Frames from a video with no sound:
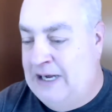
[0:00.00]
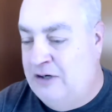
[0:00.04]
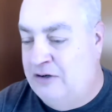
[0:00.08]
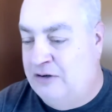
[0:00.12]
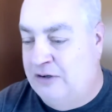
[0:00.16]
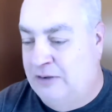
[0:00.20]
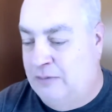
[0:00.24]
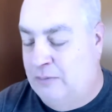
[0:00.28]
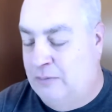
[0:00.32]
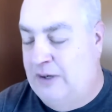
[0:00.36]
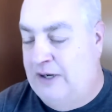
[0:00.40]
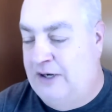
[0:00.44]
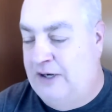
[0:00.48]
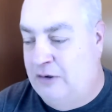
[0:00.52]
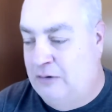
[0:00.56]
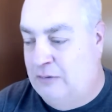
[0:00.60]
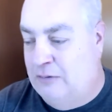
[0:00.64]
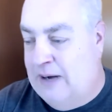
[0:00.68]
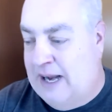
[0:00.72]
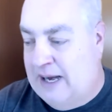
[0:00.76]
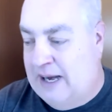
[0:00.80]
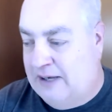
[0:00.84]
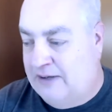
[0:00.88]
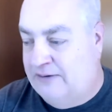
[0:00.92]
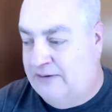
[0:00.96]
that
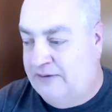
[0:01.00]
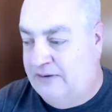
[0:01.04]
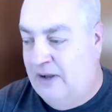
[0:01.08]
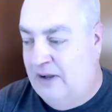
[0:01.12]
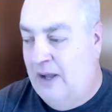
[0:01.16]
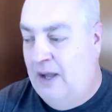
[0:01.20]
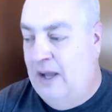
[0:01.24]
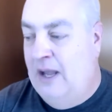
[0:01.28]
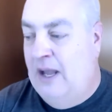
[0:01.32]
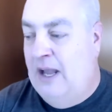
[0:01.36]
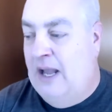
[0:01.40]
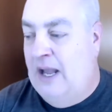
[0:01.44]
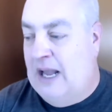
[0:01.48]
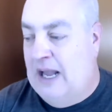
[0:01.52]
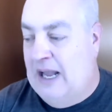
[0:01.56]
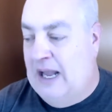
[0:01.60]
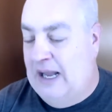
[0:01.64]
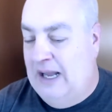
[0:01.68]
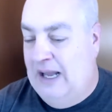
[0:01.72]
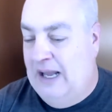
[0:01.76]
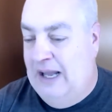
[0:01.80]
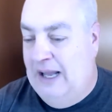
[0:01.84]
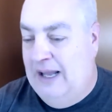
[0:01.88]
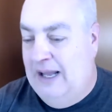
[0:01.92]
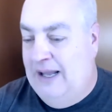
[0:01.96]
redirects
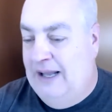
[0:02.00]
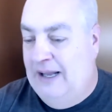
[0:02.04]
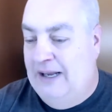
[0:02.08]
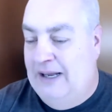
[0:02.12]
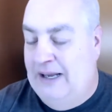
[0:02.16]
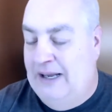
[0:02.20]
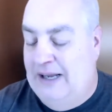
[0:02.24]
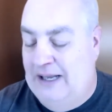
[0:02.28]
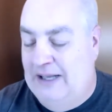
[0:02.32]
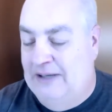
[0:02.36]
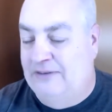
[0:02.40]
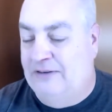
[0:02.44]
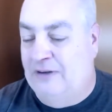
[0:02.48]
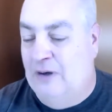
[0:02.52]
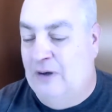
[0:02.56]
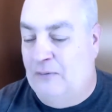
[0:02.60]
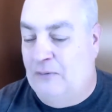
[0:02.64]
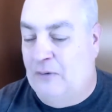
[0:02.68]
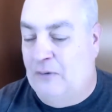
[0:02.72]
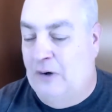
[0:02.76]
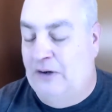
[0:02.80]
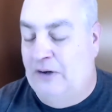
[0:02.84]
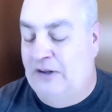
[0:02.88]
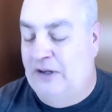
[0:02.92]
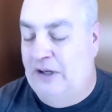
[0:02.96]
and so
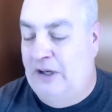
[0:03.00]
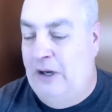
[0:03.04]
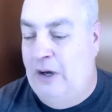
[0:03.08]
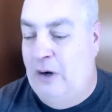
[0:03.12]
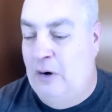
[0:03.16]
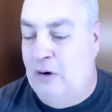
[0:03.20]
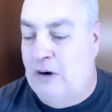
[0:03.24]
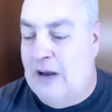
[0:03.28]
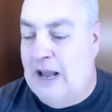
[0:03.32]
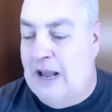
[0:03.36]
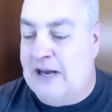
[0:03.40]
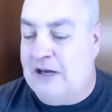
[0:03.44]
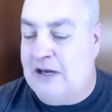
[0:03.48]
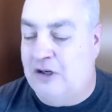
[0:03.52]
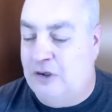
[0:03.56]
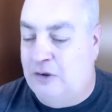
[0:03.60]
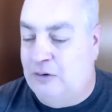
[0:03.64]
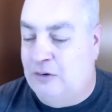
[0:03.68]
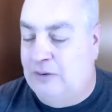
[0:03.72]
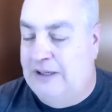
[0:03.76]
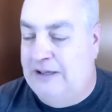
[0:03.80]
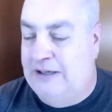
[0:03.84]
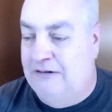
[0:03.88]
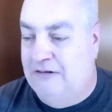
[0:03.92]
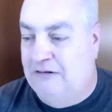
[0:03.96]
forth, you're
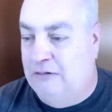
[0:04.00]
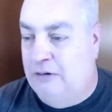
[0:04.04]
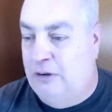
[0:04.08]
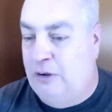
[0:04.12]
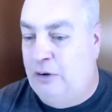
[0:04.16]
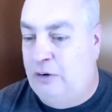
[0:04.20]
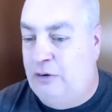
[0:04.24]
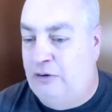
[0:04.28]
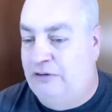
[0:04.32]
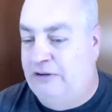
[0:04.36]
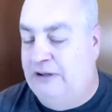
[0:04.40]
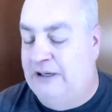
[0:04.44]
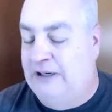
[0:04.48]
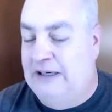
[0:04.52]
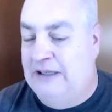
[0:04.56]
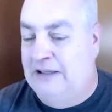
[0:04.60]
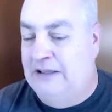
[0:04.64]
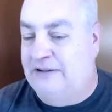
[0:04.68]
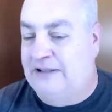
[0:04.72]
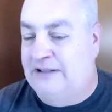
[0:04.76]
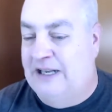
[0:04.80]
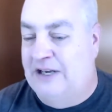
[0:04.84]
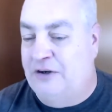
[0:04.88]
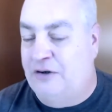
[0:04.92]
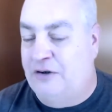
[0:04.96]
actually losing
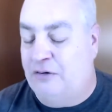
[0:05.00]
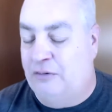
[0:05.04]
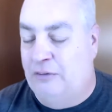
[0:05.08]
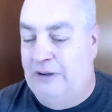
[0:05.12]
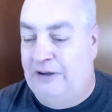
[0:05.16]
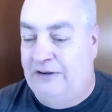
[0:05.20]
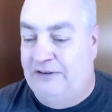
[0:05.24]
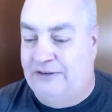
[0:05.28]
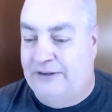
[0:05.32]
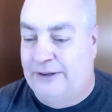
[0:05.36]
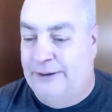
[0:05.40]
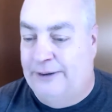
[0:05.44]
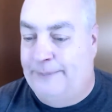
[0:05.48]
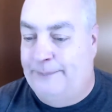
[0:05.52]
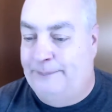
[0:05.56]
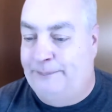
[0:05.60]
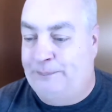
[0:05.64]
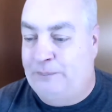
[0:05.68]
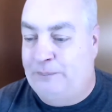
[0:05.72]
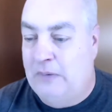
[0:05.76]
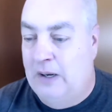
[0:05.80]
essentially some,